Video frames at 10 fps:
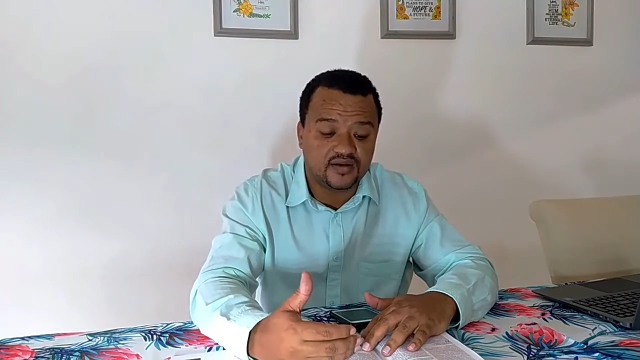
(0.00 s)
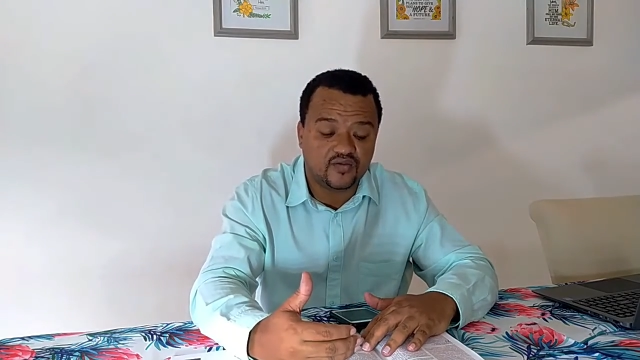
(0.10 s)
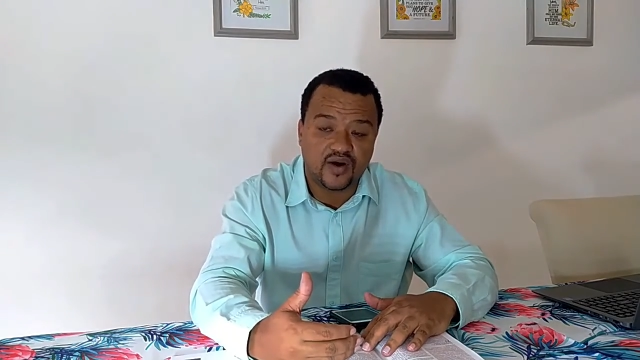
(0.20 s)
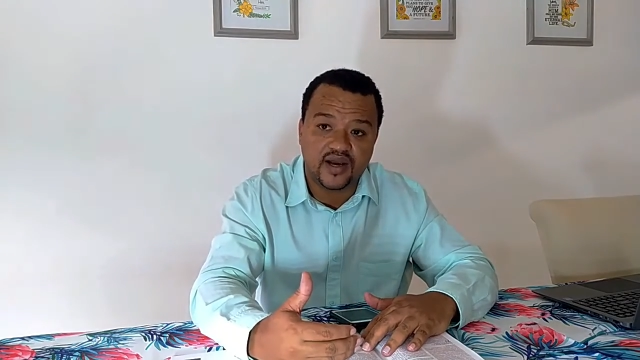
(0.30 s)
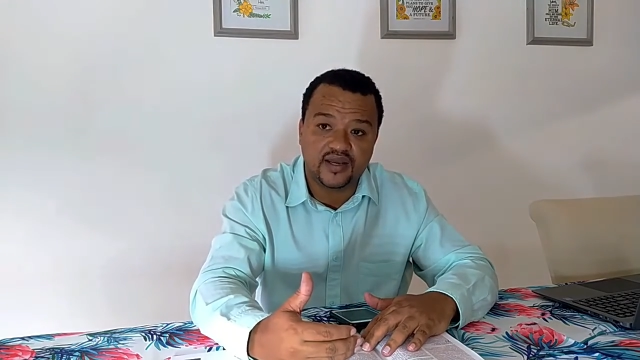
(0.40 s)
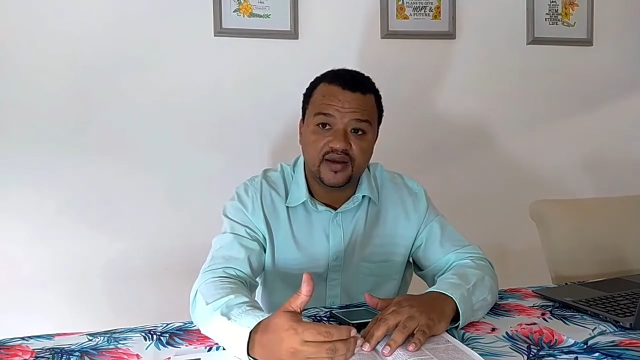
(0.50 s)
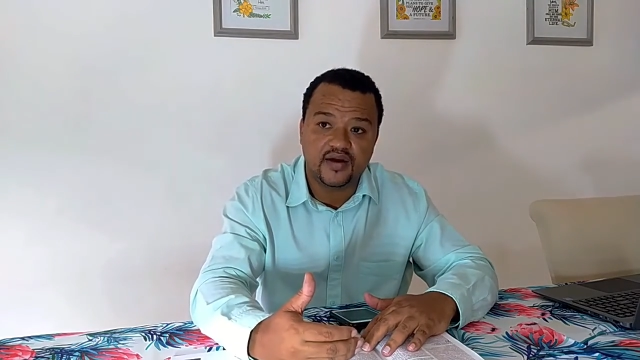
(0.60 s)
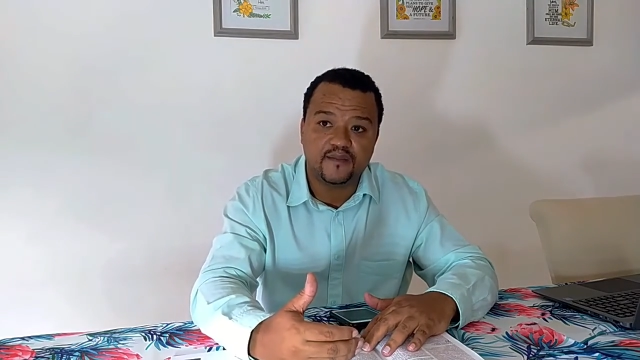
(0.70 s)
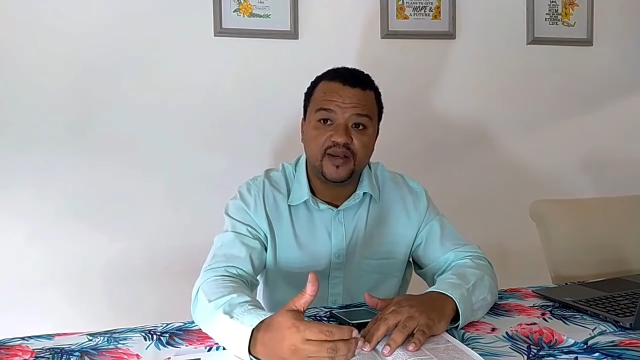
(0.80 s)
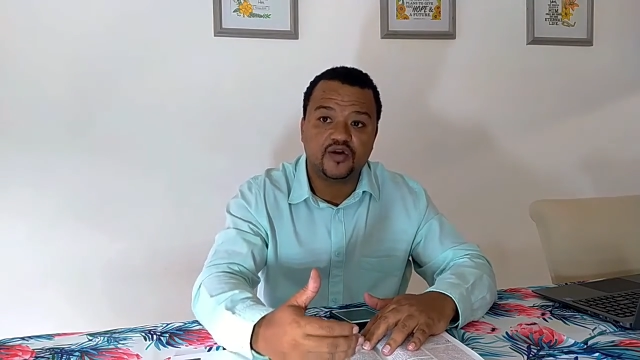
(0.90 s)
Why?
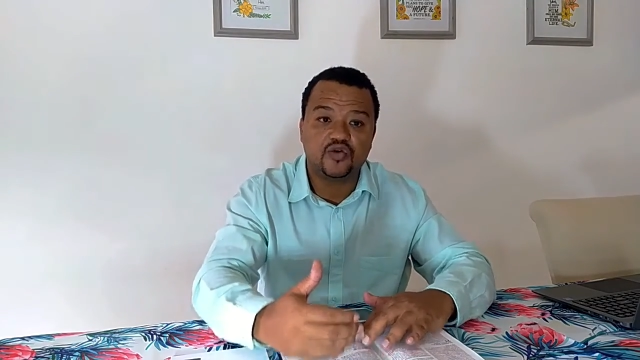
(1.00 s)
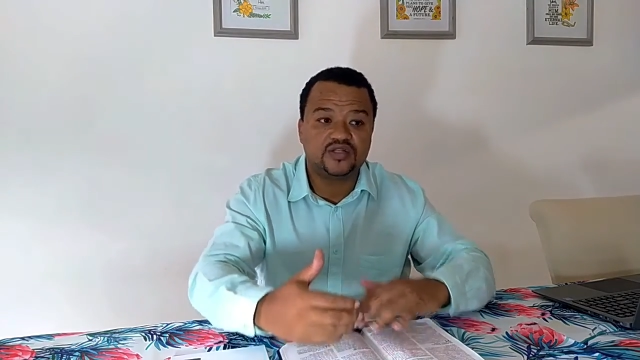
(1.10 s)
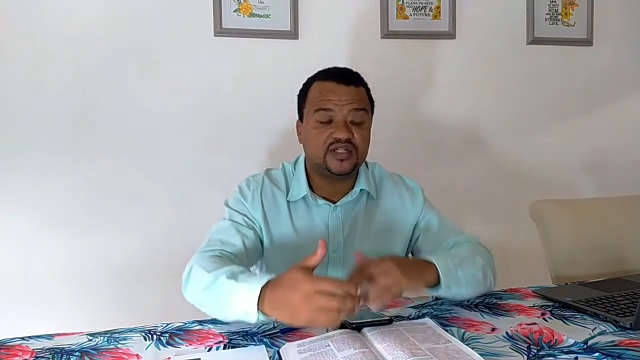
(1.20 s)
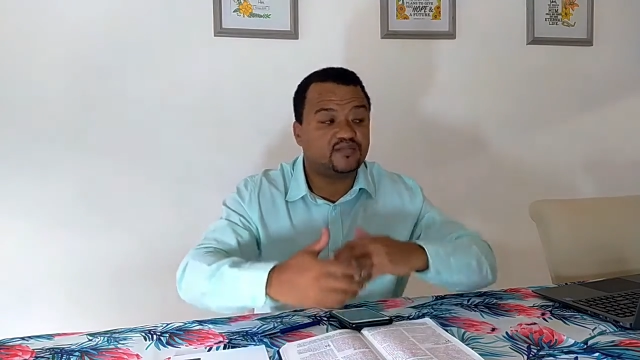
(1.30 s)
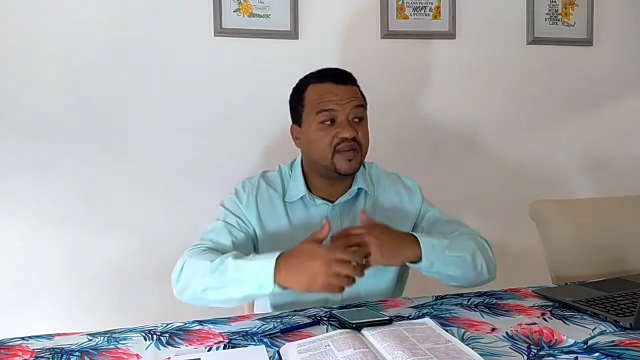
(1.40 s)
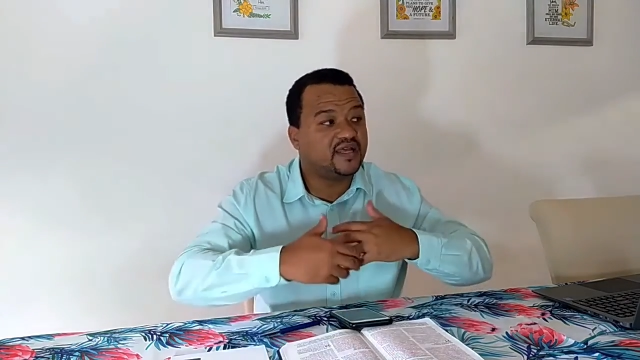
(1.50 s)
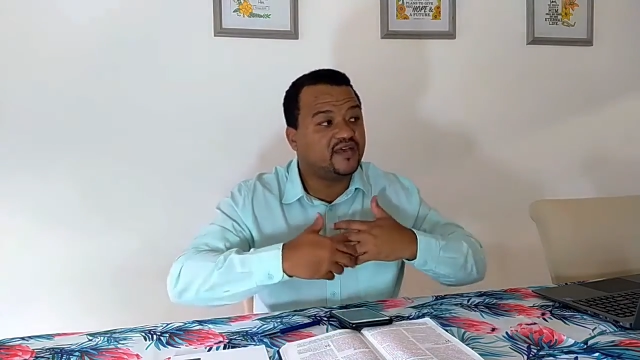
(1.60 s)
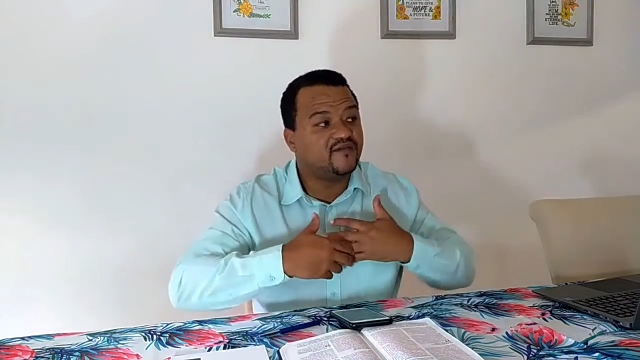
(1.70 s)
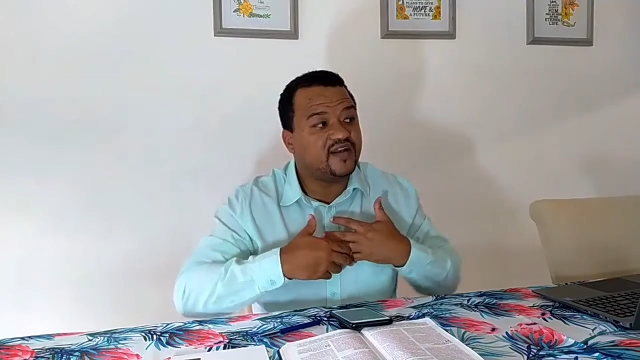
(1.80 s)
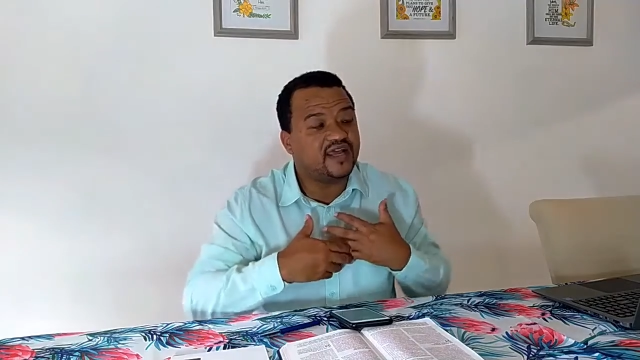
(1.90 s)
Because he's been
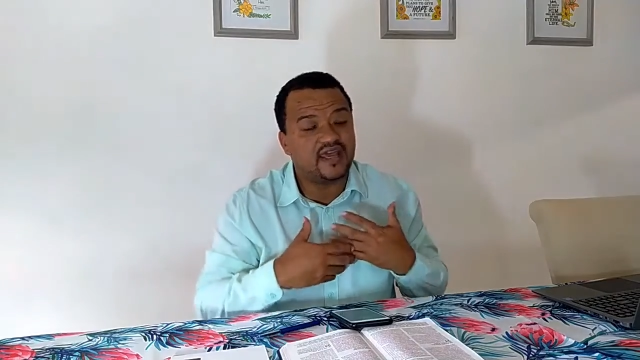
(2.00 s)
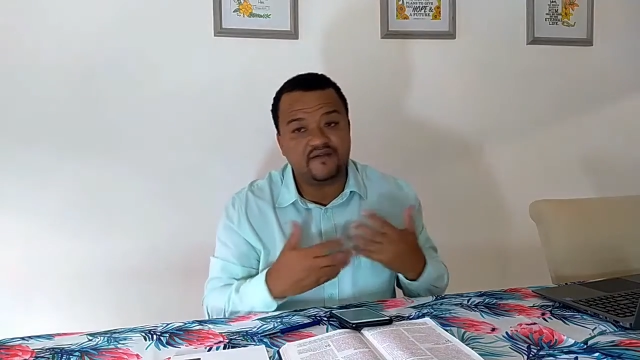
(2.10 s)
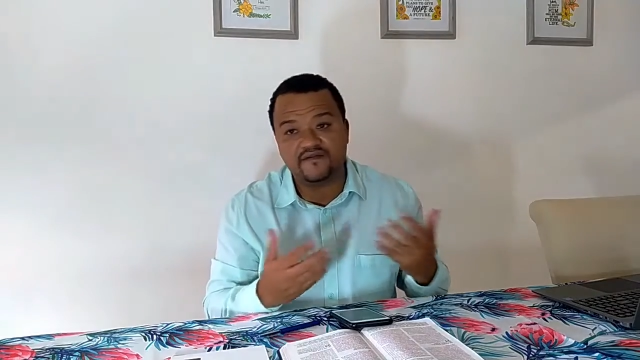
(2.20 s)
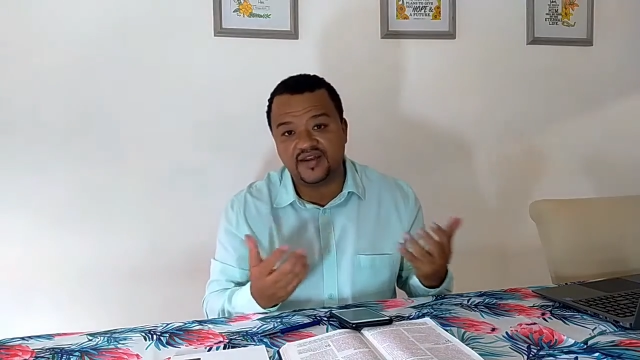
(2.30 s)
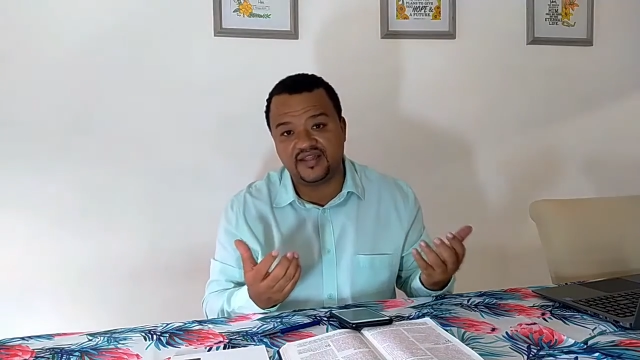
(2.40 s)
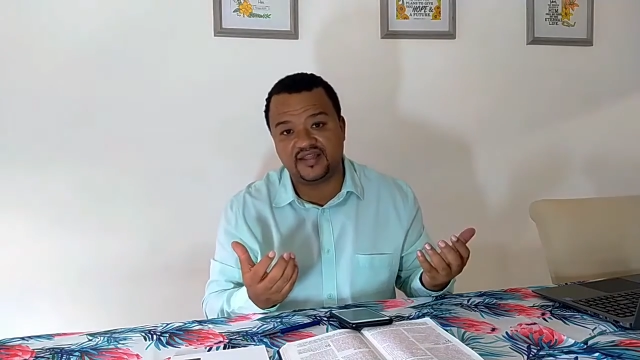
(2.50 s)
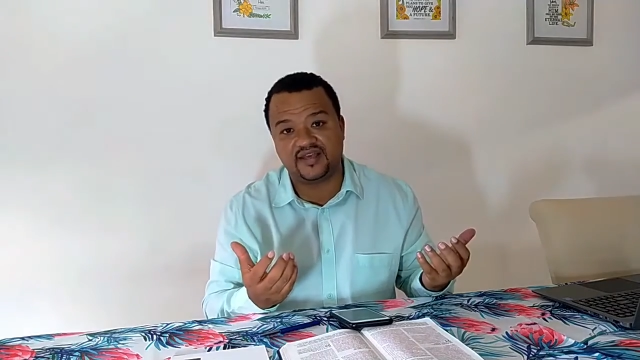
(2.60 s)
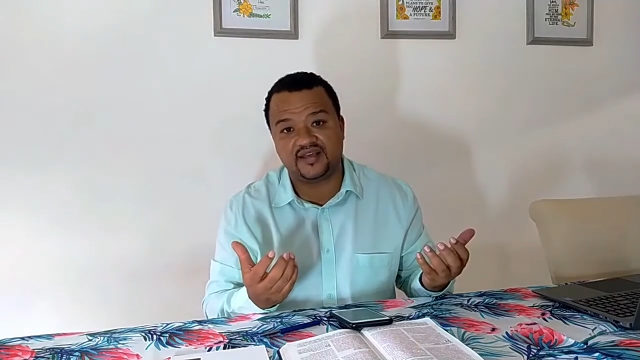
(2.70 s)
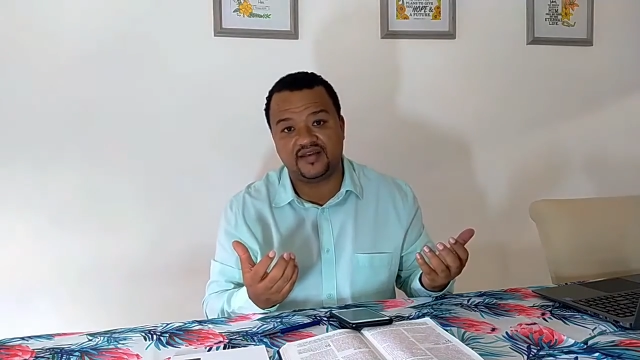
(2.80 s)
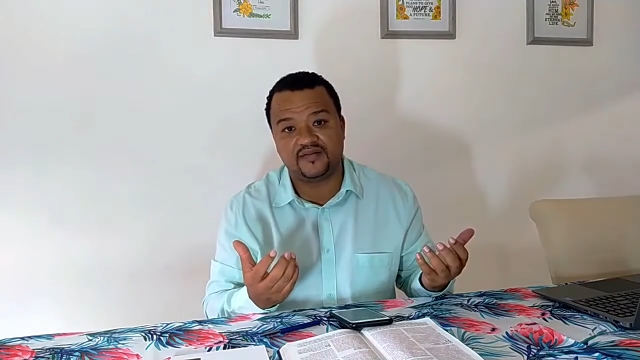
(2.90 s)
given everything.